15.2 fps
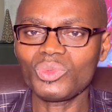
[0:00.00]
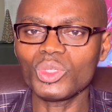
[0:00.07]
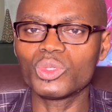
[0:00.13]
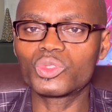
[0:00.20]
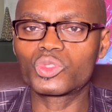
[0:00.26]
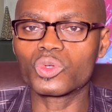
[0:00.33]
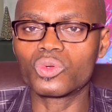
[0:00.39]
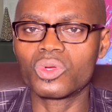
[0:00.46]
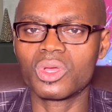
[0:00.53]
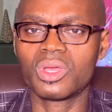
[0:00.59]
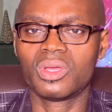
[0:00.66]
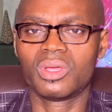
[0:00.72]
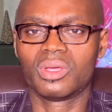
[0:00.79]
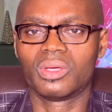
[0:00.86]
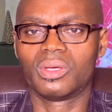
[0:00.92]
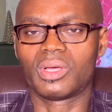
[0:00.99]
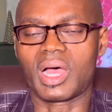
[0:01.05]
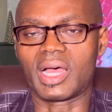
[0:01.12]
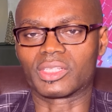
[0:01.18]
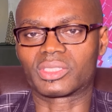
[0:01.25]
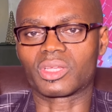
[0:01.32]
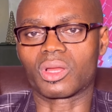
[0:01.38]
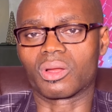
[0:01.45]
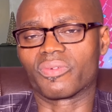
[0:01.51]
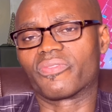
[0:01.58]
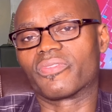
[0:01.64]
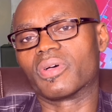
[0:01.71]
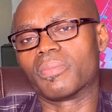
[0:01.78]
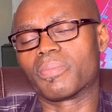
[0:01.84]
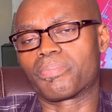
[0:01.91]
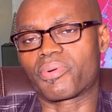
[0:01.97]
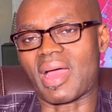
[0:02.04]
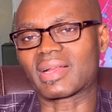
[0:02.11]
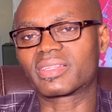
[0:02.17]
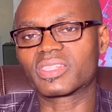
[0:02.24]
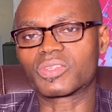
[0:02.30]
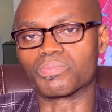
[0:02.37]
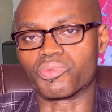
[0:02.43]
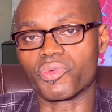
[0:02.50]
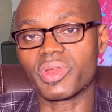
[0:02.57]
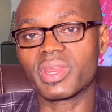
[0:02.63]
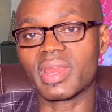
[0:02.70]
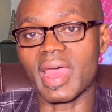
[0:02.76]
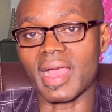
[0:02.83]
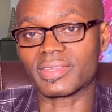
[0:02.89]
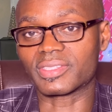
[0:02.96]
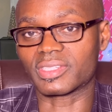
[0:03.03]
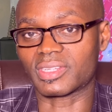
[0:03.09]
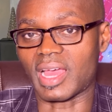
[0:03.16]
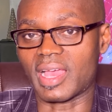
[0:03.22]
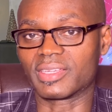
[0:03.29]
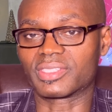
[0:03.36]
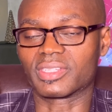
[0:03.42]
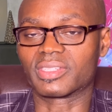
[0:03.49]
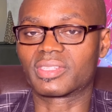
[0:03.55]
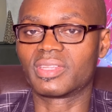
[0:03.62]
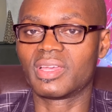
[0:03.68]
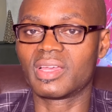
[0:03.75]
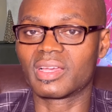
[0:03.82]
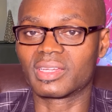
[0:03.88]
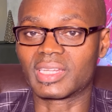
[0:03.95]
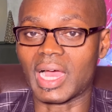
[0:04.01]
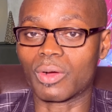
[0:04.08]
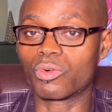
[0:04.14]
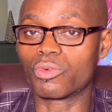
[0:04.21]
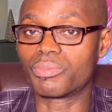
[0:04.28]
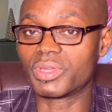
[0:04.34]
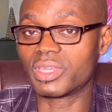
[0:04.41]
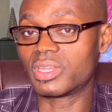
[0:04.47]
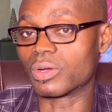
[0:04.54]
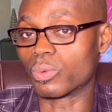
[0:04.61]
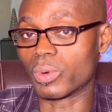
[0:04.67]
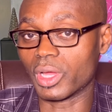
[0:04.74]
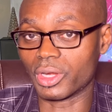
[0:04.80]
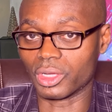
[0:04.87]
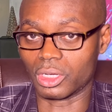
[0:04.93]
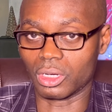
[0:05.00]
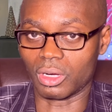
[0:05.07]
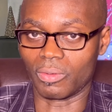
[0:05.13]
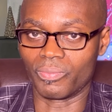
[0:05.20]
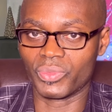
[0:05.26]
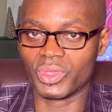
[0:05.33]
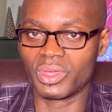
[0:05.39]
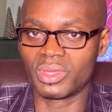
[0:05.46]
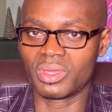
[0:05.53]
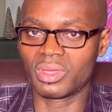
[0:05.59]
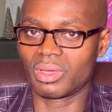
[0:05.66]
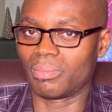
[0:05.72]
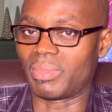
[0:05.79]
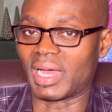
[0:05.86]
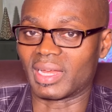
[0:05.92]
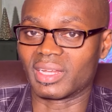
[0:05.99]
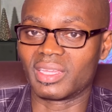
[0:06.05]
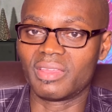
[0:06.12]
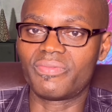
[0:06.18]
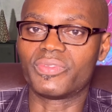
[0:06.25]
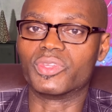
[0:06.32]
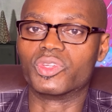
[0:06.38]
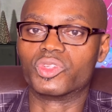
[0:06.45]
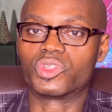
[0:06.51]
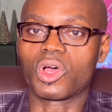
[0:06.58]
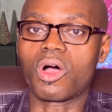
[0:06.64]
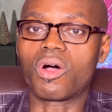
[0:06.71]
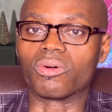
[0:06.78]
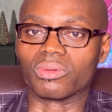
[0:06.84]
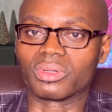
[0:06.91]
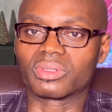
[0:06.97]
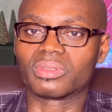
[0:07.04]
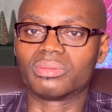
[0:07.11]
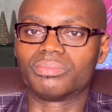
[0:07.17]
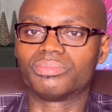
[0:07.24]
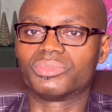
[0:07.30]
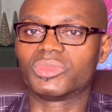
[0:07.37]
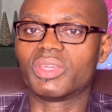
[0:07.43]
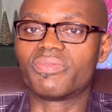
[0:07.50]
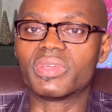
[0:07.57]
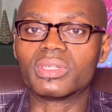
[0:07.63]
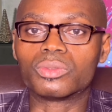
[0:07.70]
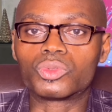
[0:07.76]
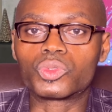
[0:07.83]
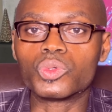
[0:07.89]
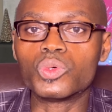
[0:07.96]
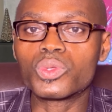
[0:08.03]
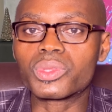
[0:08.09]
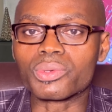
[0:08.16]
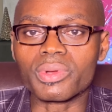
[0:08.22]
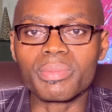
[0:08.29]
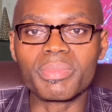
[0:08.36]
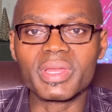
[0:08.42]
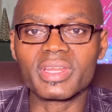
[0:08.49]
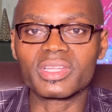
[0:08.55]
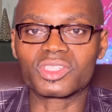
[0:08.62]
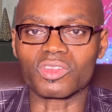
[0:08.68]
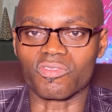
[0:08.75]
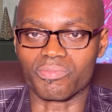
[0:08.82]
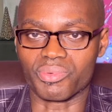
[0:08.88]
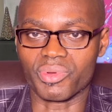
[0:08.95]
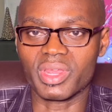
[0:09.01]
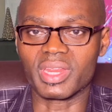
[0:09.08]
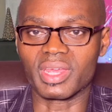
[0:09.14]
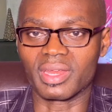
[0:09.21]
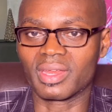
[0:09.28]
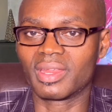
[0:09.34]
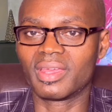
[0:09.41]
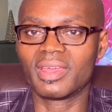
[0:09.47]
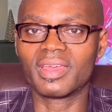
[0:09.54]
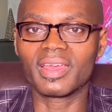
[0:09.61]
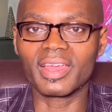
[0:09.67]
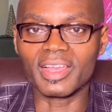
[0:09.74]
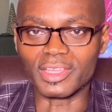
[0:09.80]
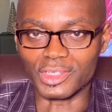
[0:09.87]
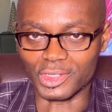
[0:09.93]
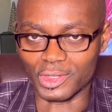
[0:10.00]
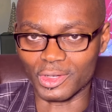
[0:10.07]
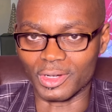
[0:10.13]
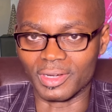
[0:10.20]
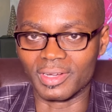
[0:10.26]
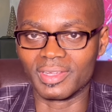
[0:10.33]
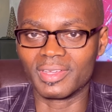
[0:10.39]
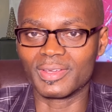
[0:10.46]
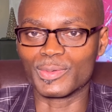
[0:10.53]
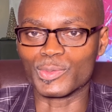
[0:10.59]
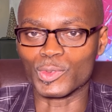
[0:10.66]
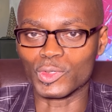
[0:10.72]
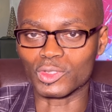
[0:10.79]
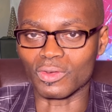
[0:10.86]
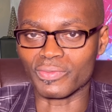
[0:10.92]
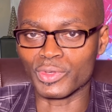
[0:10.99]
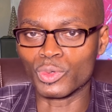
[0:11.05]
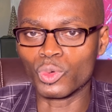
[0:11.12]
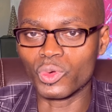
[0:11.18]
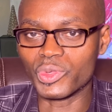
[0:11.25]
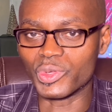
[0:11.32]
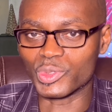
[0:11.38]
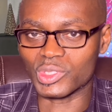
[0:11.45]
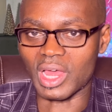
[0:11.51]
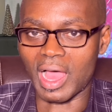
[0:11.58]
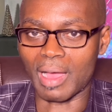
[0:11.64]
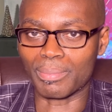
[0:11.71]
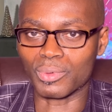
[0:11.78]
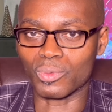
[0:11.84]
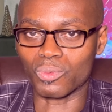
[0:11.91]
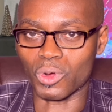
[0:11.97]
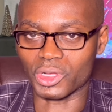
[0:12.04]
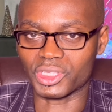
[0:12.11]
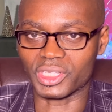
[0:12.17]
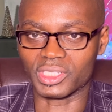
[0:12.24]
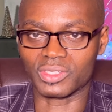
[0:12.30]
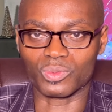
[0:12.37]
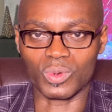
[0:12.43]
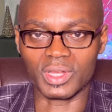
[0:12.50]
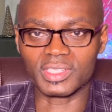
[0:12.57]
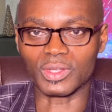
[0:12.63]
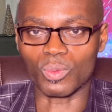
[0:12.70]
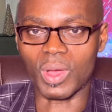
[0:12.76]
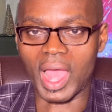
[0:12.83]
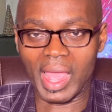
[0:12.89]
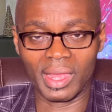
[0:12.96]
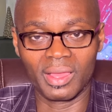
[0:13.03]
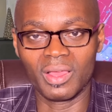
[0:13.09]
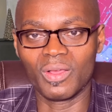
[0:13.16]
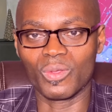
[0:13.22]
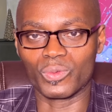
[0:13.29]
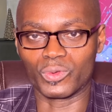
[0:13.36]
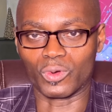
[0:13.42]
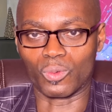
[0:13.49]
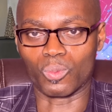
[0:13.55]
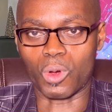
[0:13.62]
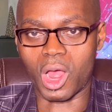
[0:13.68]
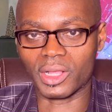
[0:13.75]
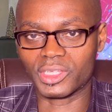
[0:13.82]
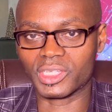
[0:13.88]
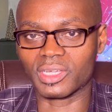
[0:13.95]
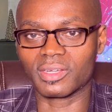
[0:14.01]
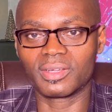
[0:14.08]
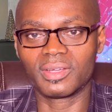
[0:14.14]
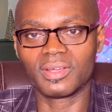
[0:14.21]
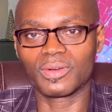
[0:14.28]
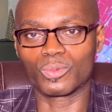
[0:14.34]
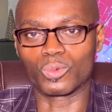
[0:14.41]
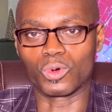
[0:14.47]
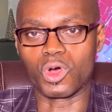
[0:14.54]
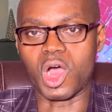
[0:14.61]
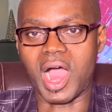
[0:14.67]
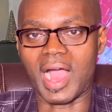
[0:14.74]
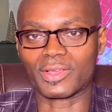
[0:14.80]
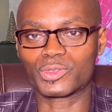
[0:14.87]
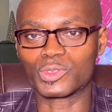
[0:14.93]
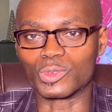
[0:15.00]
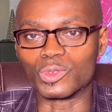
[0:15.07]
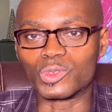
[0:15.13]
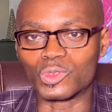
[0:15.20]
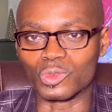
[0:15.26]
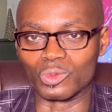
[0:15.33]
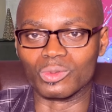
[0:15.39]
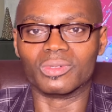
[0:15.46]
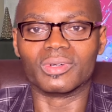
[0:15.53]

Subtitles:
to sort of practice breathing exercises, that would be the way to go. But if you don't, even 2-3 minutes of breathing is good. Those of you who use Apple Watches, once in a while your watch will ask you to